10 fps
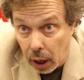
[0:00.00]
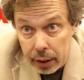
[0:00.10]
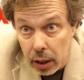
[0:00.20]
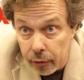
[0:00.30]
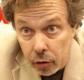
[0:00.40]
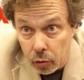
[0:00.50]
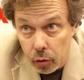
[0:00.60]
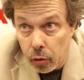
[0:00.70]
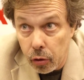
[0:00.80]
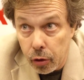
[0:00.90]
I never
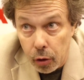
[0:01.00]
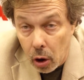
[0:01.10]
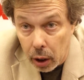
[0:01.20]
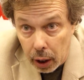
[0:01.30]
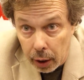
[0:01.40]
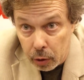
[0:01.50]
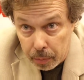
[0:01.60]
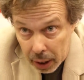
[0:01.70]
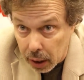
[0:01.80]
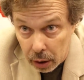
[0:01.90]
thought I would
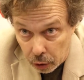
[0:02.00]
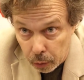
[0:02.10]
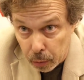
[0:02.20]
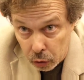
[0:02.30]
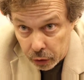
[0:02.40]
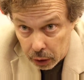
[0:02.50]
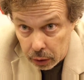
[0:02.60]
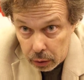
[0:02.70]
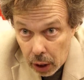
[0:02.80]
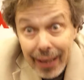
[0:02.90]
make another movie.
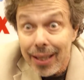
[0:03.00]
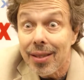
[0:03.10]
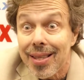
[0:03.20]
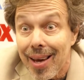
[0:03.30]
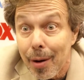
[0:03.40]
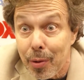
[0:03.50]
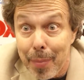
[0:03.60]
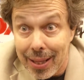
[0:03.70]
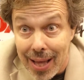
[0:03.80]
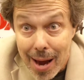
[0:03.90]
I didn't think I would
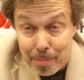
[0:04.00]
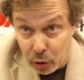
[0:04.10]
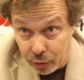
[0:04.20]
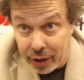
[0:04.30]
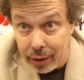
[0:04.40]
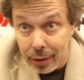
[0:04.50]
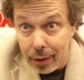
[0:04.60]
make that movie.